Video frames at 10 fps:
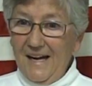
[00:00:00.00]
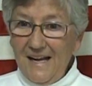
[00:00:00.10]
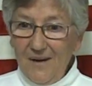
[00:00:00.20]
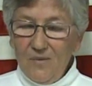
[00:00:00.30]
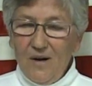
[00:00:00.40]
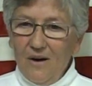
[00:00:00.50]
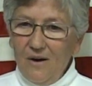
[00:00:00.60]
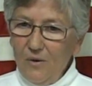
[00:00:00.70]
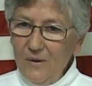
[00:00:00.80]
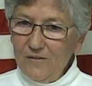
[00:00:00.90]
Pan Am
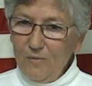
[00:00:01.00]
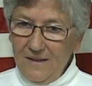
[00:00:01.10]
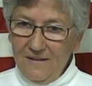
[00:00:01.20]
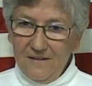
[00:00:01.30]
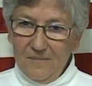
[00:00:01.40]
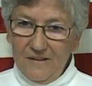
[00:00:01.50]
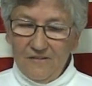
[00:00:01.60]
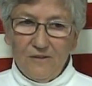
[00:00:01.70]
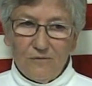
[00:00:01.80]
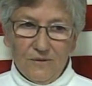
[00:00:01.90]
always wanted a
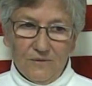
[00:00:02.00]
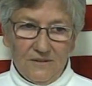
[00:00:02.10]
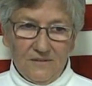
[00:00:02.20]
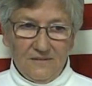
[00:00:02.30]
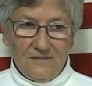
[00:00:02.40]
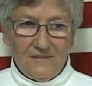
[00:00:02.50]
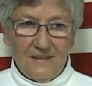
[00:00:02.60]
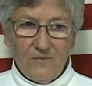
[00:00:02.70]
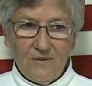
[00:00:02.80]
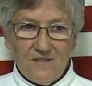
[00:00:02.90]
domestic route.
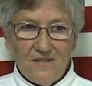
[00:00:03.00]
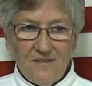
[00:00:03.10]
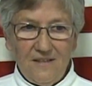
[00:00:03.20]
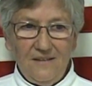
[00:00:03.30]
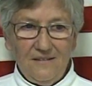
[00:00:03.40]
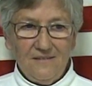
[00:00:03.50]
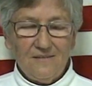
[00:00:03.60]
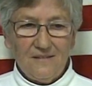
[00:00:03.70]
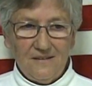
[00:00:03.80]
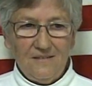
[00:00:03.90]
That was the thing
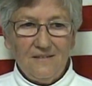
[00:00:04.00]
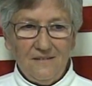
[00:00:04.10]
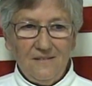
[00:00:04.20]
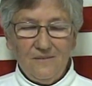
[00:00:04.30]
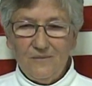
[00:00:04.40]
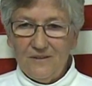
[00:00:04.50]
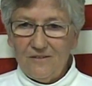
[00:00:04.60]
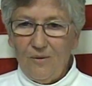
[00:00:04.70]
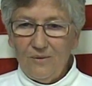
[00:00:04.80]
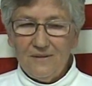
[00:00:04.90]
that, that
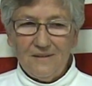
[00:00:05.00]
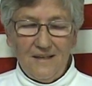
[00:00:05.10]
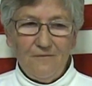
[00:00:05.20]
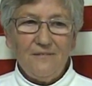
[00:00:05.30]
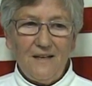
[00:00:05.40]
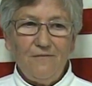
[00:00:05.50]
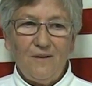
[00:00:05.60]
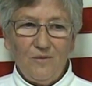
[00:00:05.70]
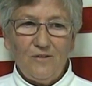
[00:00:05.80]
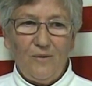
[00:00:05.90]
was holding they they
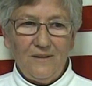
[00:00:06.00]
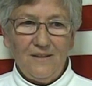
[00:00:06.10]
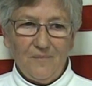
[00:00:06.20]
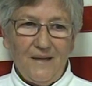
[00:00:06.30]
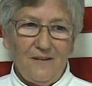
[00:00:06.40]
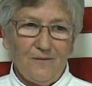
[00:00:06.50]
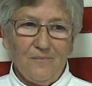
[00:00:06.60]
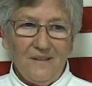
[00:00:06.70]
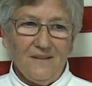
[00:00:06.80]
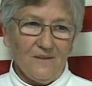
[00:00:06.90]
felt was holding them back from
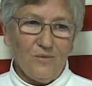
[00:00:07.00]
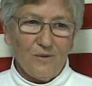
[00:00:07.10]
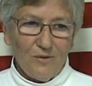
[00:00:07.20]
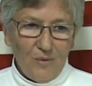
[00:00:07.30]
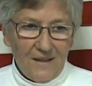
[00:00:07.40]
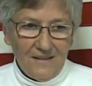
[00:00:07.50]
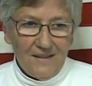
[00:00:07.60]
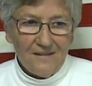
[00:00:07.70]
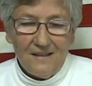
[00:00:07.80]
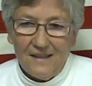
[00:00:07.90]
being a worldwide
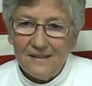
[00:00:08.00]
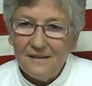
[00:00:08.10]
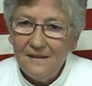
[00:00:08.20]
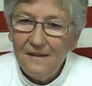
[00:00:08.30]
airline,